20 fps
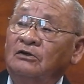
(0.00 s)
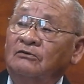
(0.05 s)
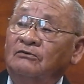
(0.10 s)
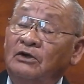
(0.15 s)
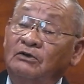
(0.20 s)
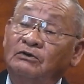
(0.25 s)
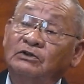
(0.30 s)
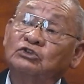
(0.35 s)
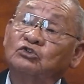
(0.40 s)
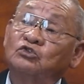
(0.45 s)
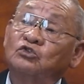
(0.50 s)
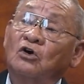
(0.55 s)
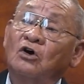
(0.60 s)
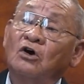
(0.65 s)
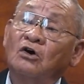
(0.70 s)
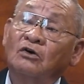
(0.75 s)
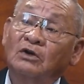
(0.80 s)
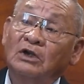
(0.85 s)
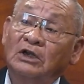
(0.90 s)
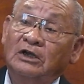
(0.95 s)
very
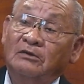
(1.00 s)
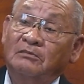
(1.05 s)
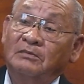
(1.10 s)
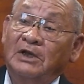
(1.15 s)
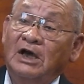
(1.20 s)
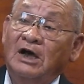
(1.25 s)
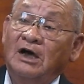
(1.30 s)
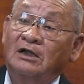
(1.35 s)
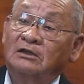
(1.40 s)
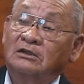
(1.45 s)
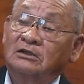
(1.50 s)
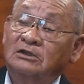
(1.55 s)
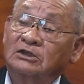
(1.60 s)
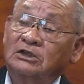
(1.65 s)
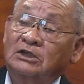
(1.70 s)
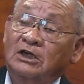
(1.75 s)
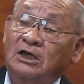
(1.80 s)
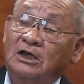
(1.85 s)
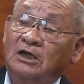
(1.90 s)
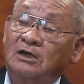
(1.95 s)
strongly about
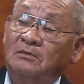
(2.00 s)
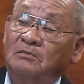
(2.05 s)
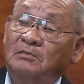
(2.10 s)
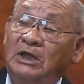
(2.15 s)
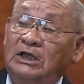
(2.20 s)
uh,